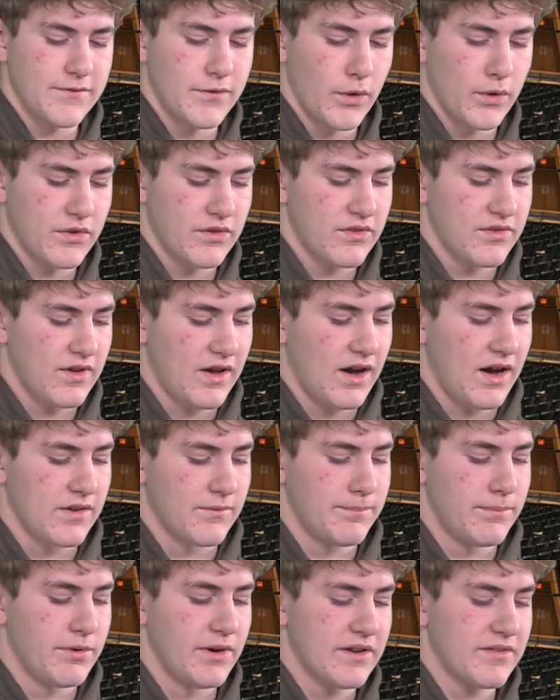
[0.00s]
focuses
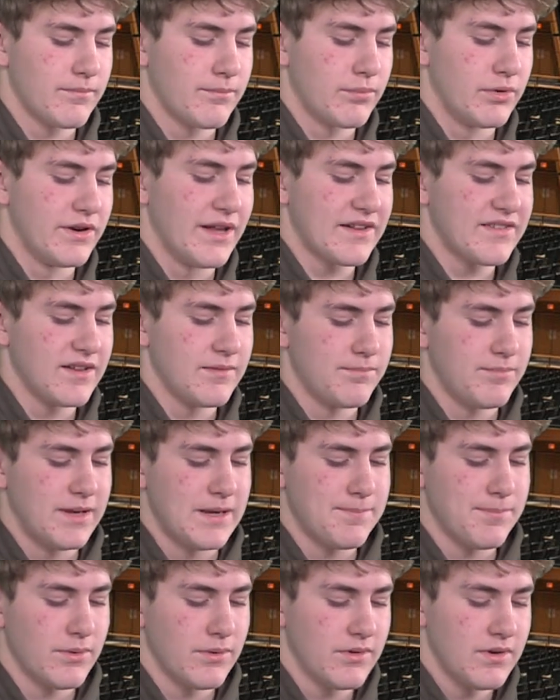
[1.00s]
on protect protecting
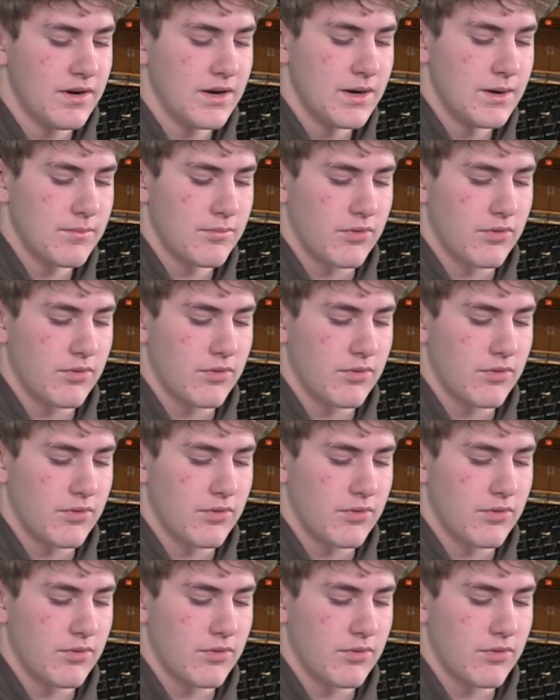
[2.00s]
people,